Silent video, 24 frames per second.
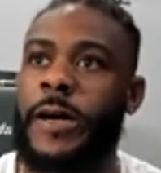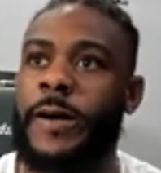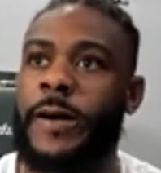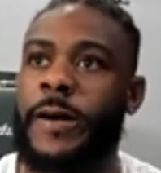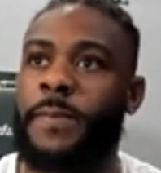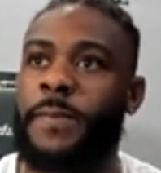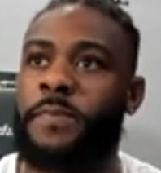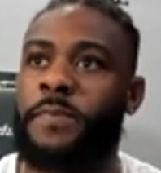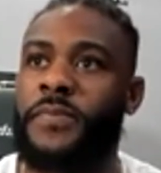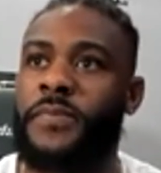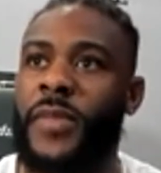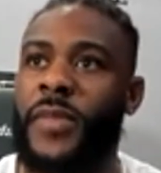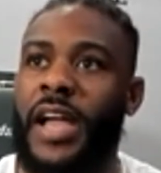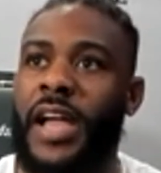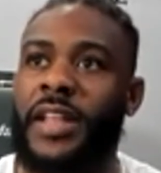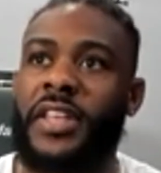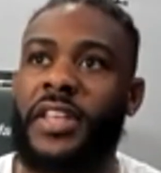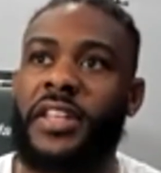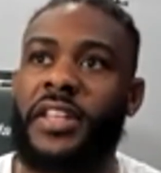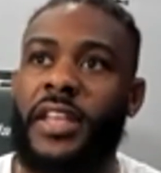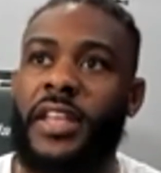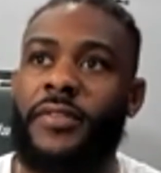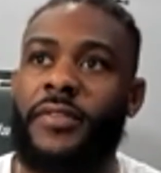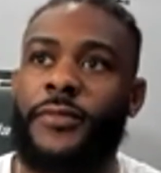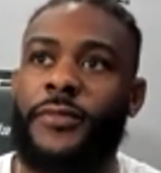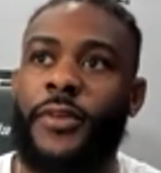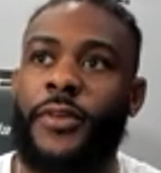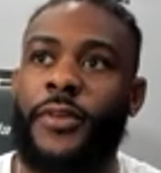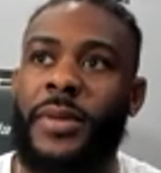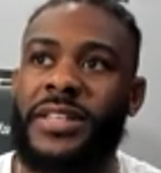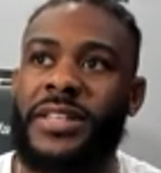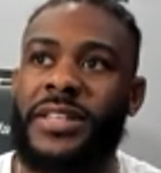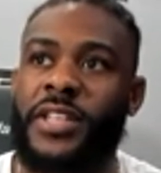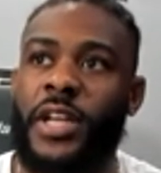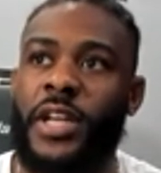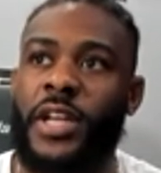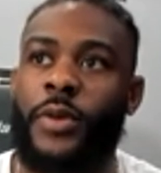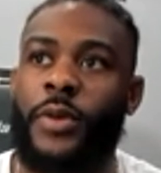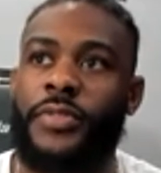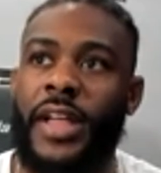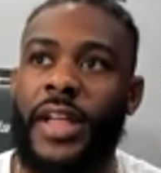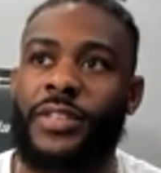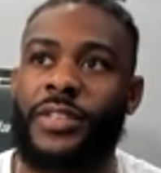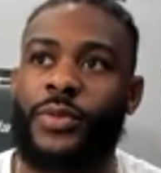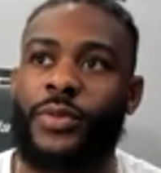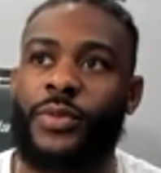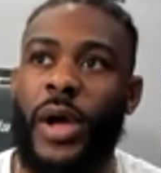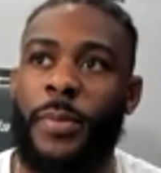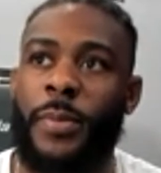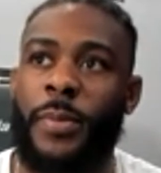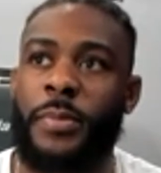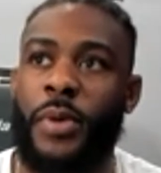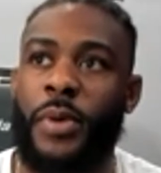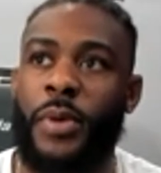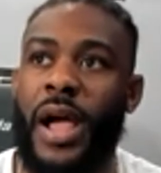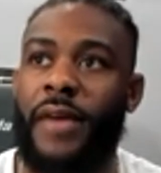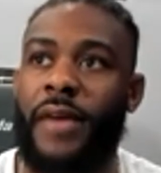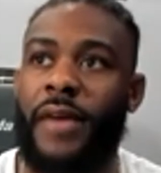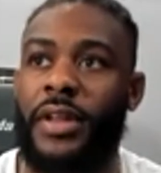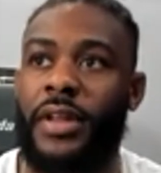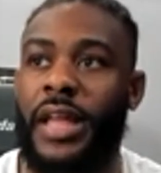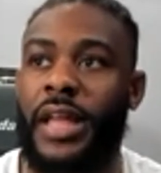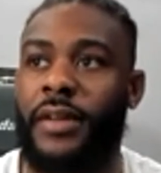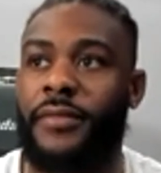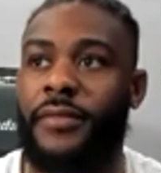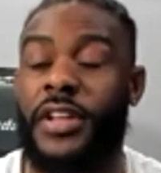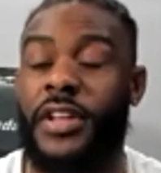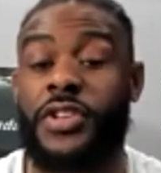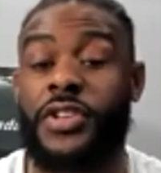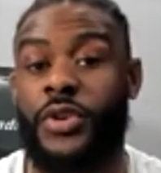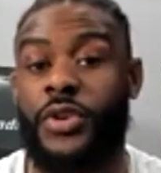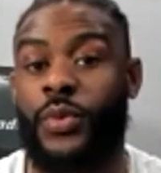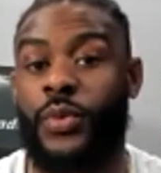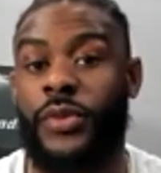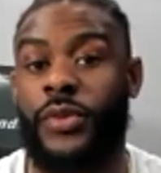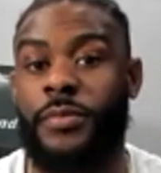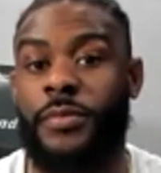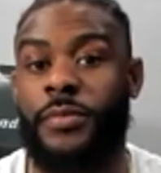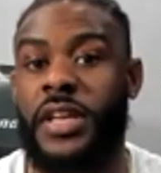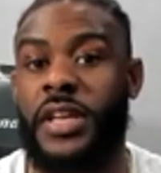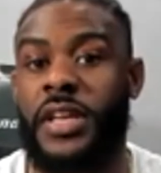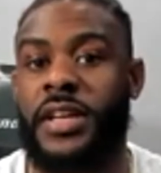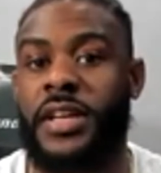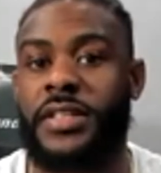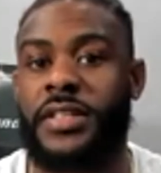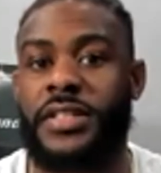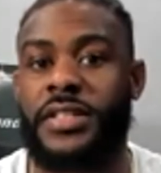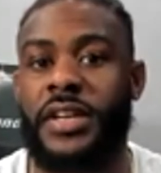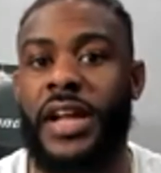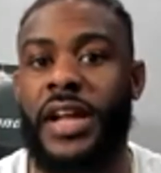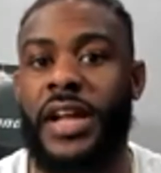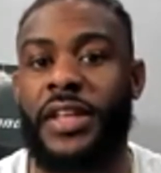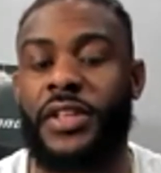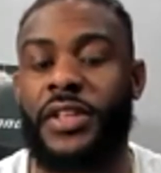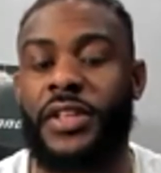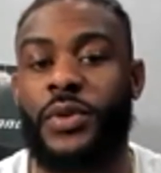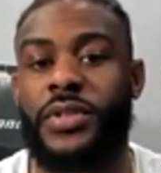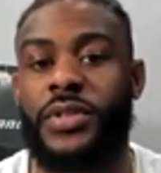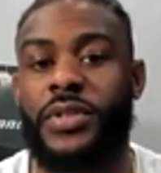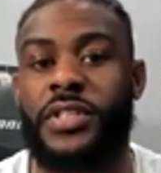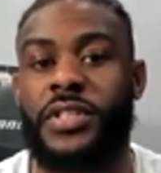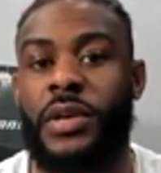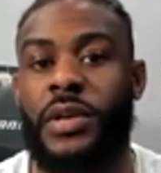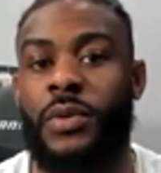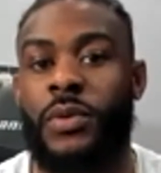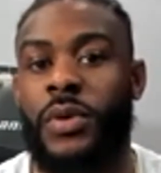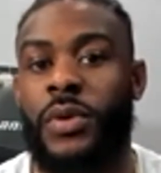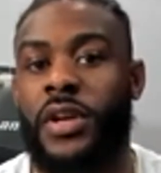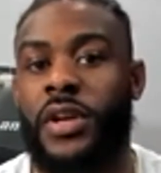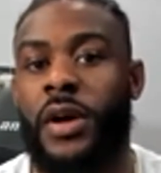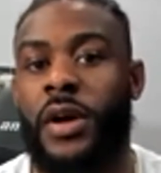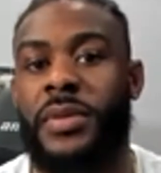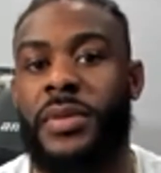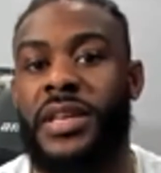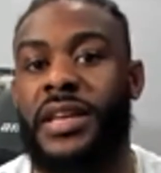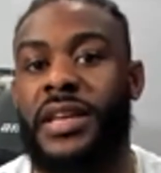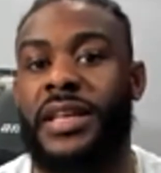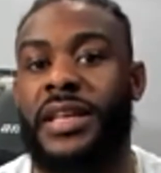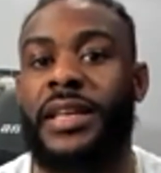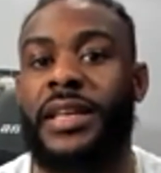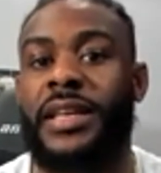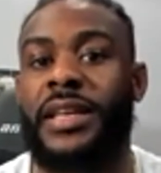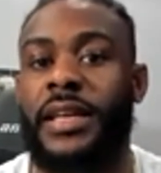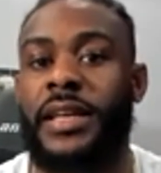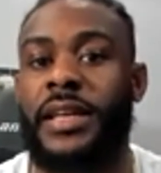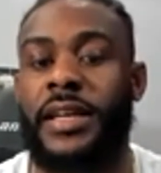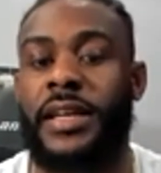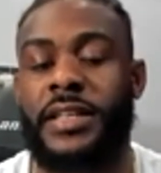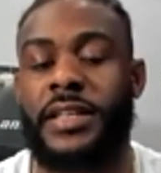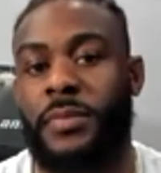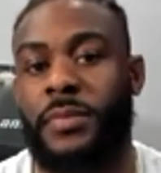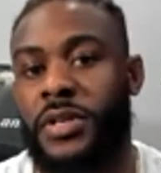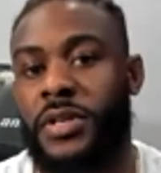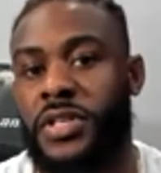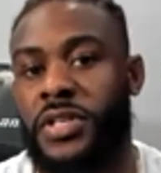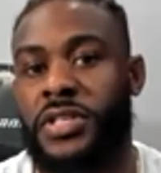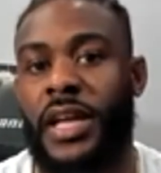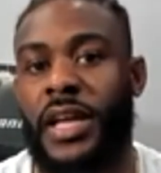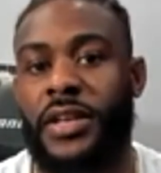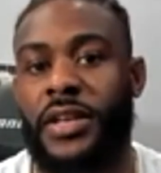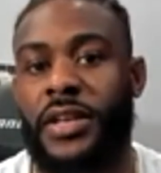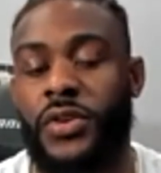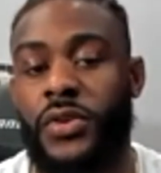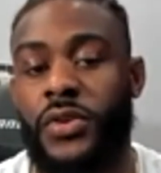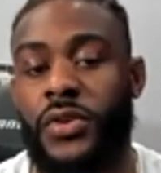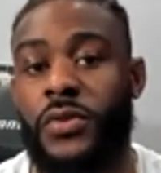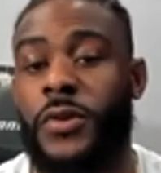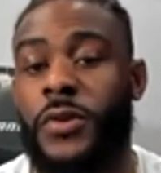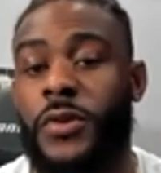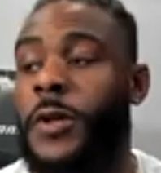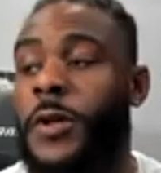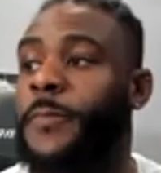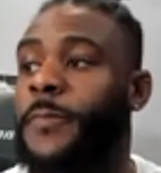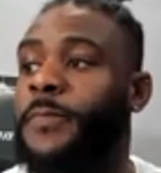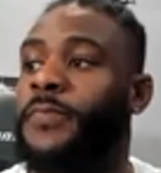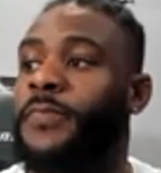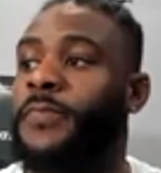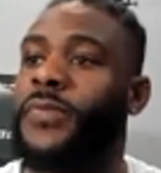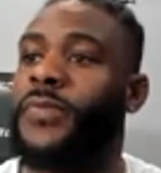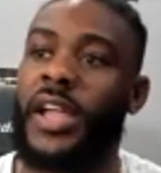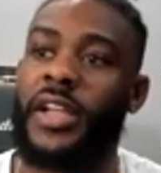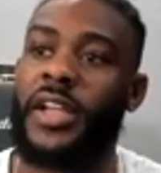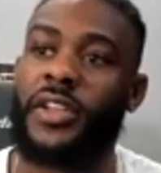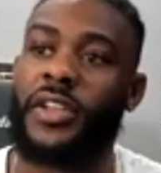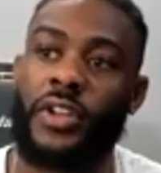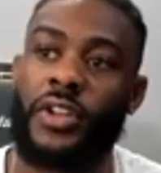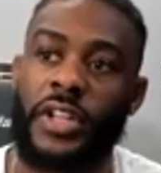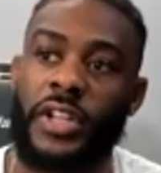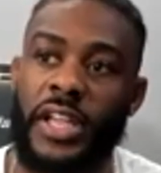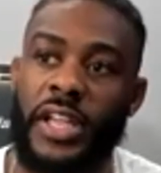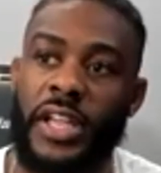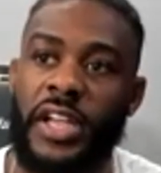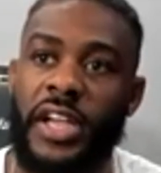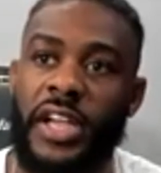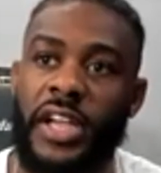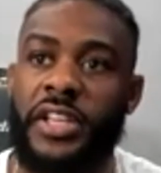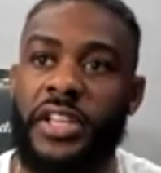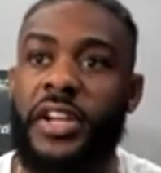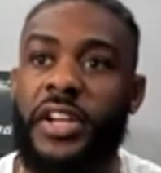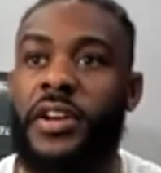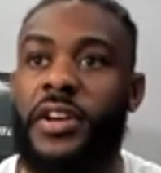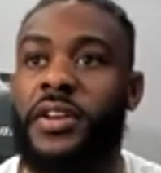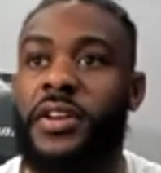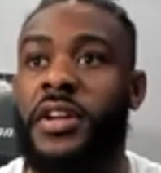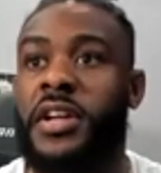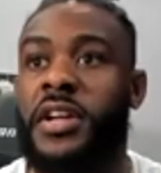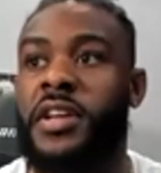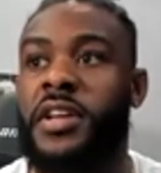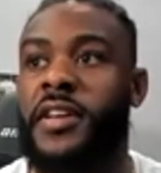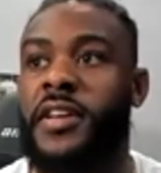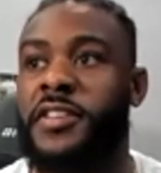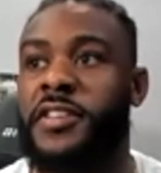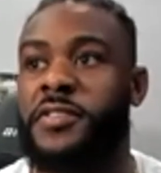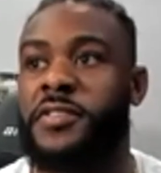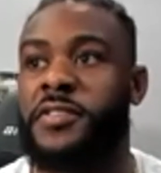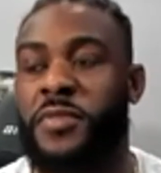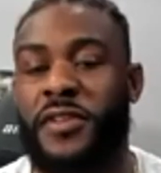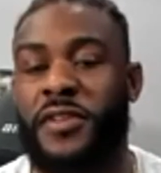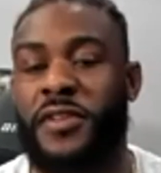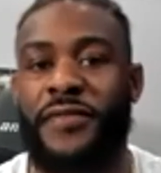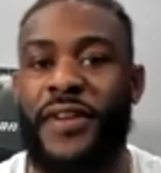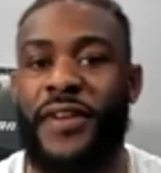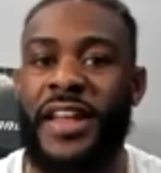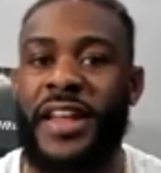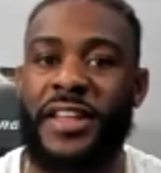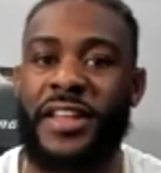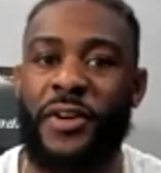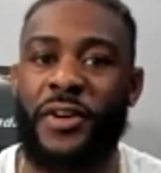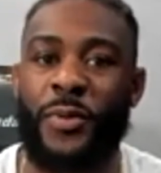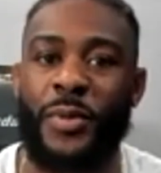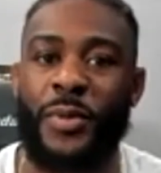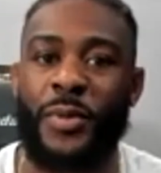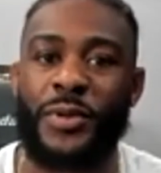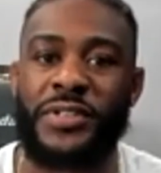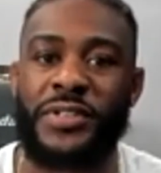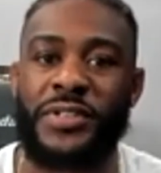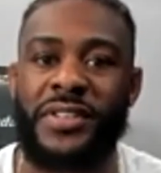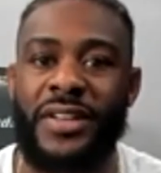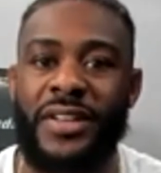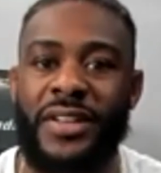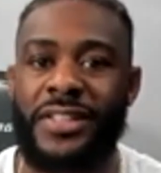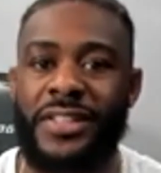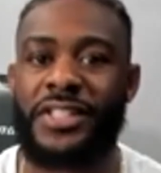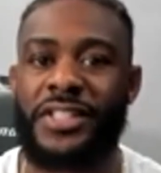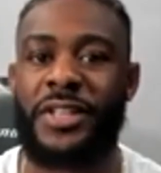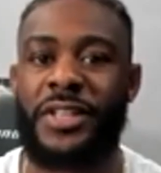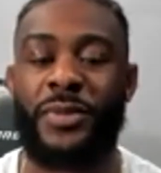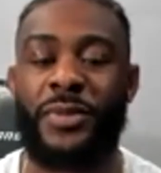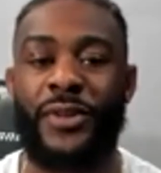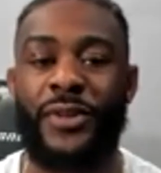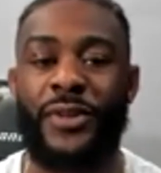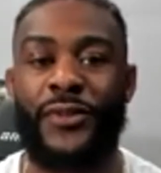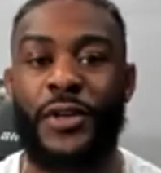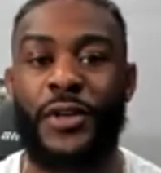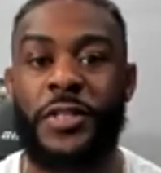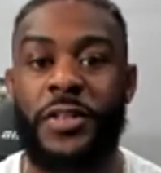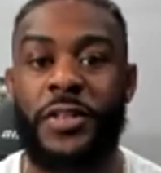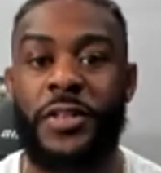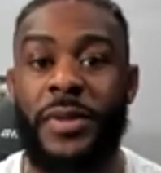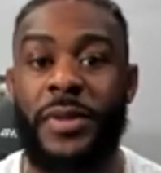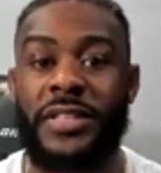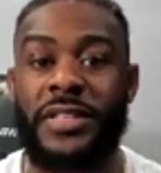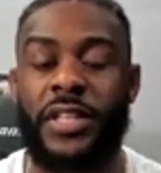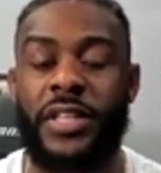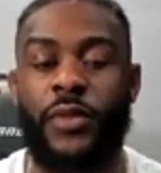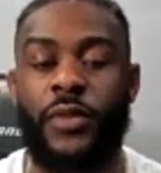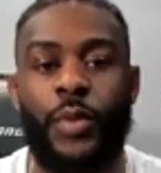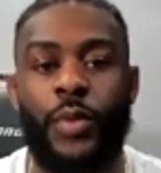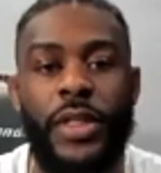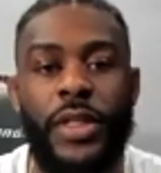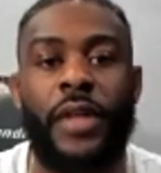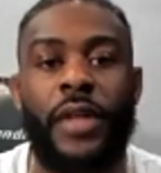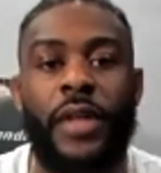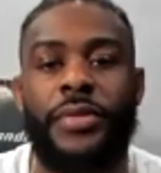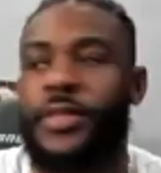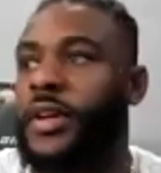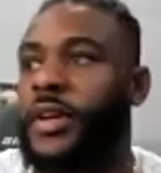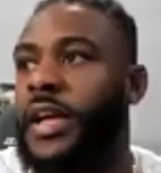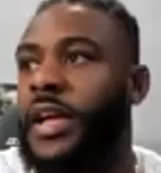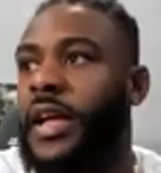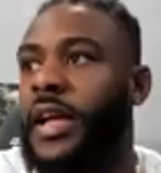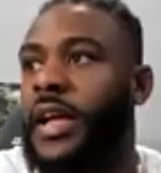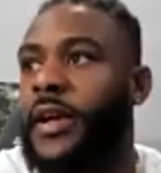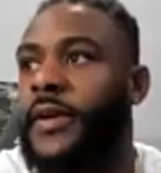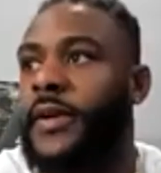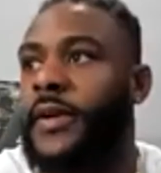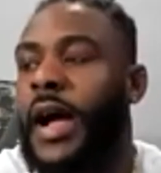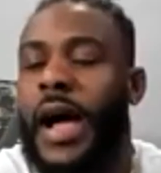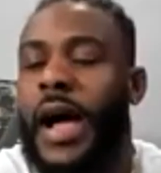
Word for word: um, I think even for myself, that's why people have a lot of issue with me because they're not used to someone coming in and kicking as much as I do. Now you look at Yair is me fighting almost a similar version of myself without the